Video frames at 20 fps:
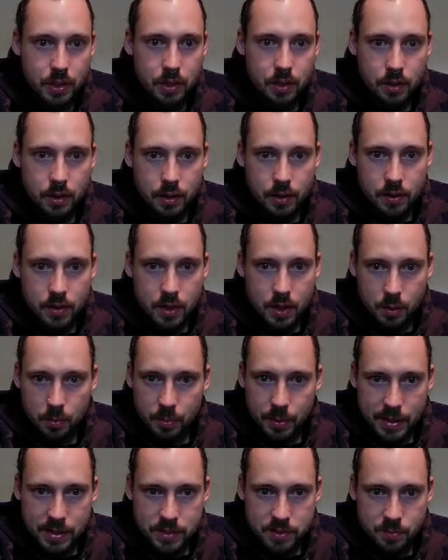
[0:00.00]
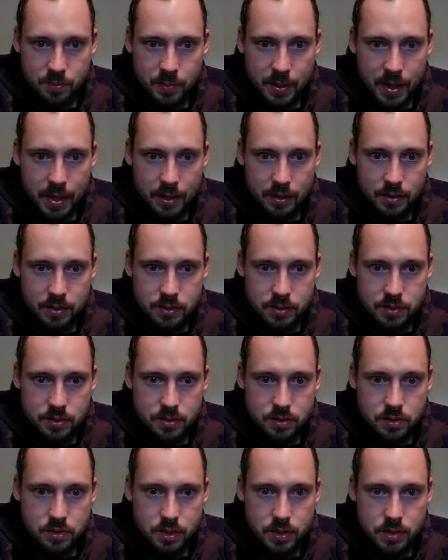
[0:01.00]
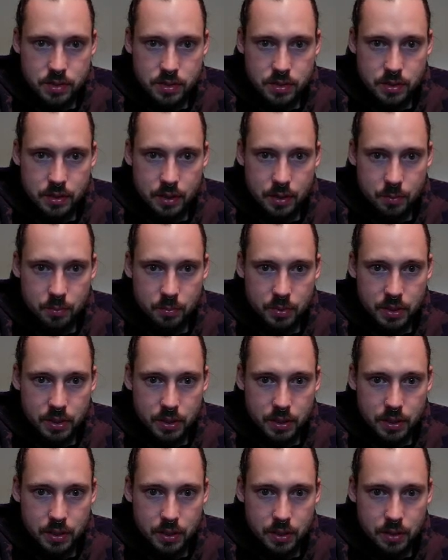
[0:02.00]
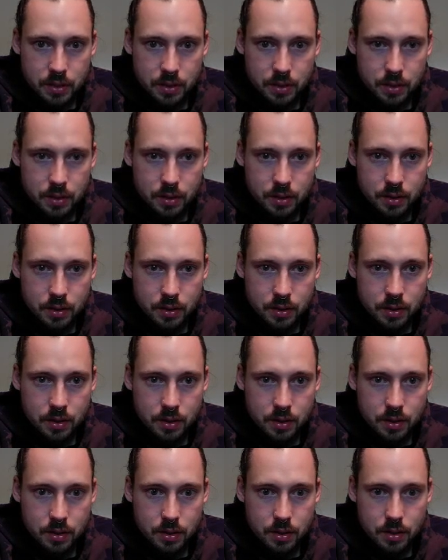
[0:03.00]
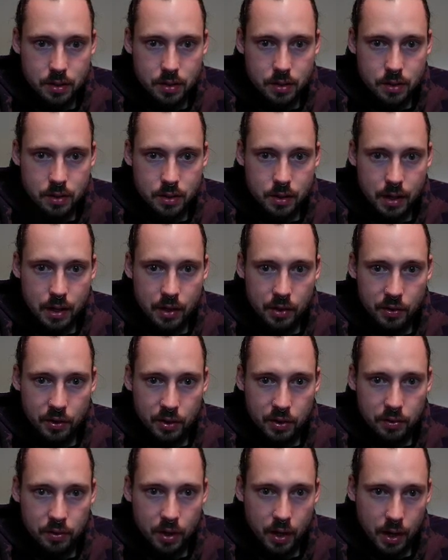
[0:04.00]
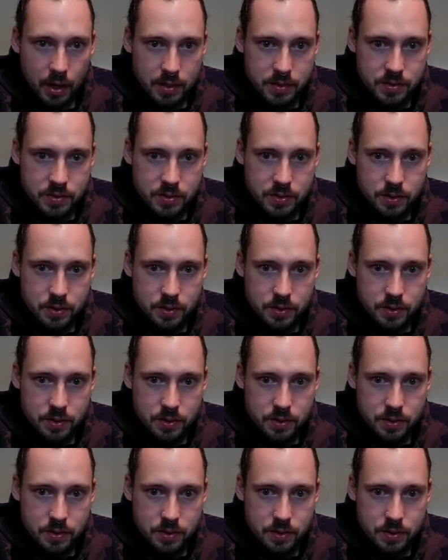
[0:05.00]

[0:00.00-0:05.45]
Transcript: I think best bet is just gonna be Heracross.